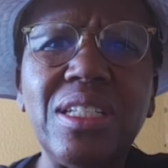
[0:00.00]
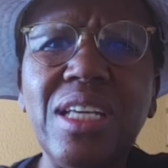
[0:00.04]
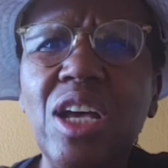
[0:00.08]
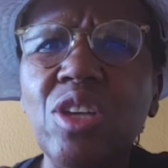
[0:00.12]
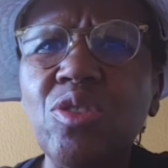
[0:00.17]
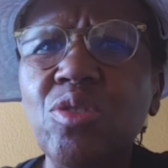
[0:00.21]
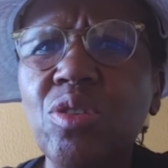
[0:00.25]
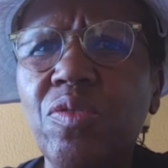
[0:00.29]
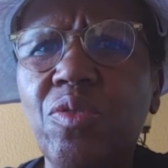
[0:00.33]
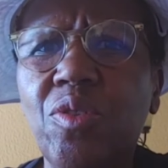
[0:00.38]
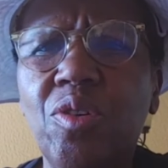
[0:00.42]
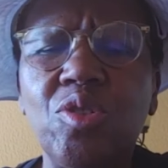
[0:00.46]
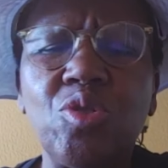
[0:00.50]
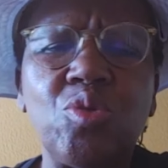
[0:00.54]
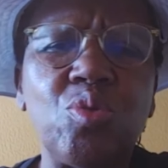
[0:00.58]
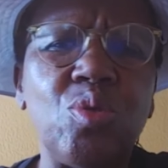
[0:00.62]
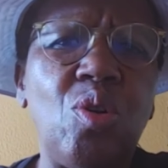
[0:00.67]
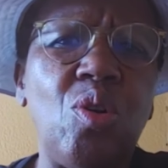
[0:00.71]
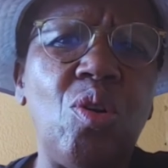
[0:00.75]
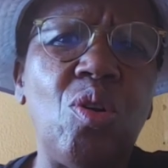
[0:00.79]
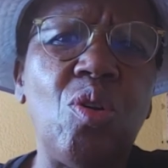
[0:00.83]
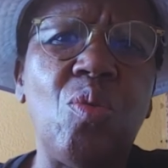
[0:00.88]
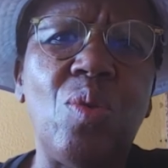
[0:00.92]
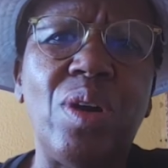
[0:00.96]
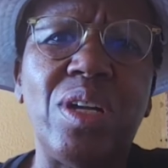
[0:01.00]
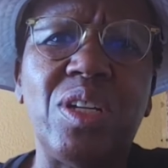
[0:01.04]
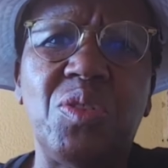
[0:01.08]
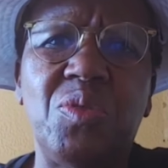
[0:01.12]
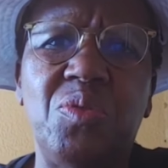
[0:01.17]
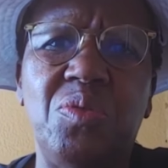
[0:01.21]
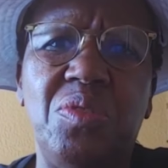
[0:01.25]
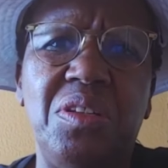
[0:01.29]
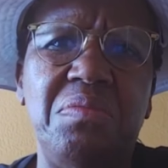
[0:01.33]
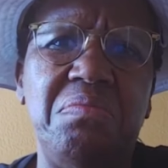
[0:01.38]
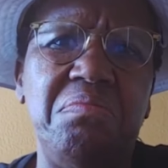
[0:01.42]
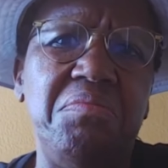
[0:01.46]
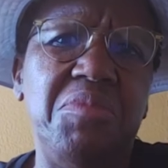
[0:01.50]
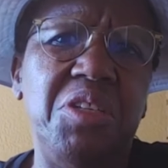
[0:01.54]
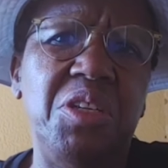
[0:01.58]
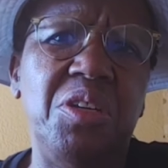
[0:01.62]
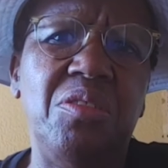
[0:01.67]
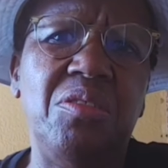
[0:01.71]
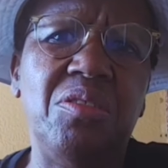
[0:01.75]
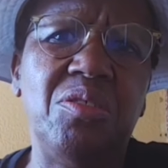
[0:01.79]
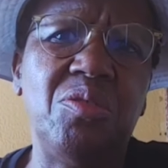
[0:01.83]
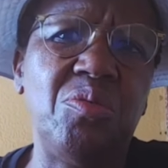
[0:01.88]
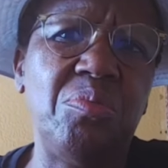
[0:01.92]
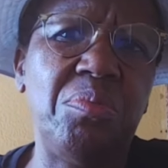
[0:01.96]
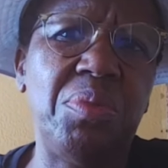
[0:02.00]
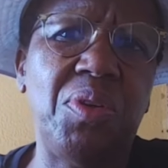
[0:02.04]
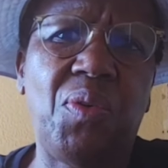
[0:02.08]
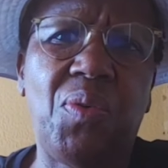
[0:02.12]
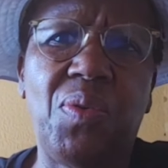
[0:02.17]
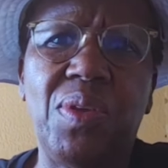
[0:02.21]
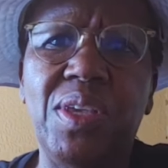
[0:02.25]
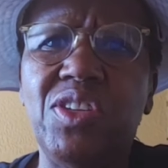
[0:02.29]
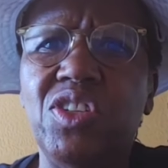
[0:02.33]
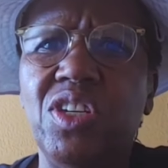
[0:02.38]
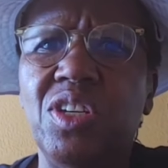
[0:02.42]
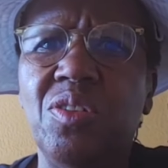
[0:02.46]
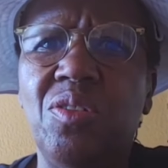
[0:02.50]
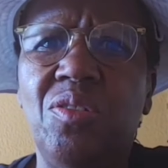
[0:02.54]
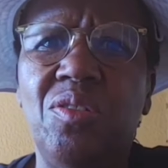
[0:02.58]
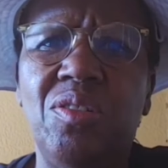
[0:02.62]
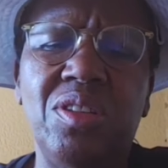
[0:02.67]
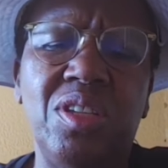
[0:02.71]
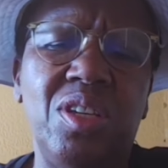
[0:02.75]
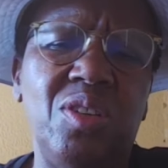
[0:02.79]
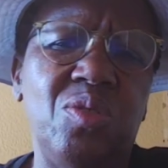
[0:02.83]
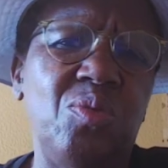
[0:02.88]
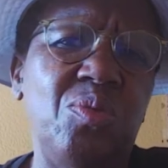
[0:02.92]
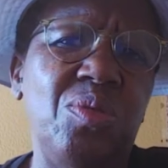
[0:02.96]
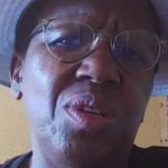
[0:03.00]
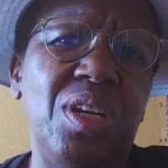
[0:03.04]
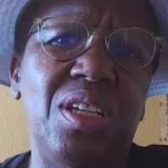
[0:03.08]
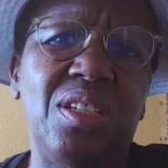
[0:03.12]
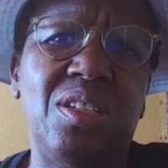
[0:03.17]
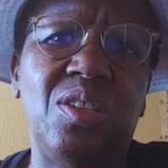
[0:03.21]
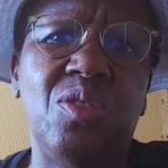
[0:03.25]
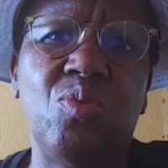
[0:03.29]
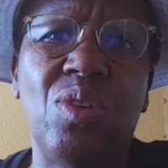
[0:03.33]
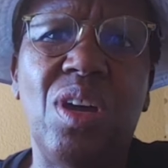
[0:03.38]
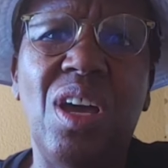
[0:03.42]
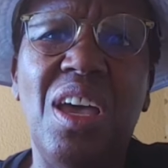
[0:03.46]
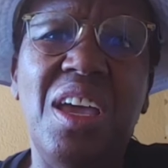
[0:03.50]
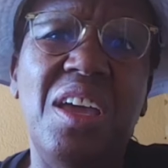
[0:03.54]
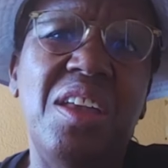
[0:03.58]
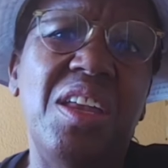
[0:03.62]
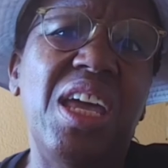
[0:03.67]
Yes, of course, we all want to, you know, to be rich and all that. Who doesn't want?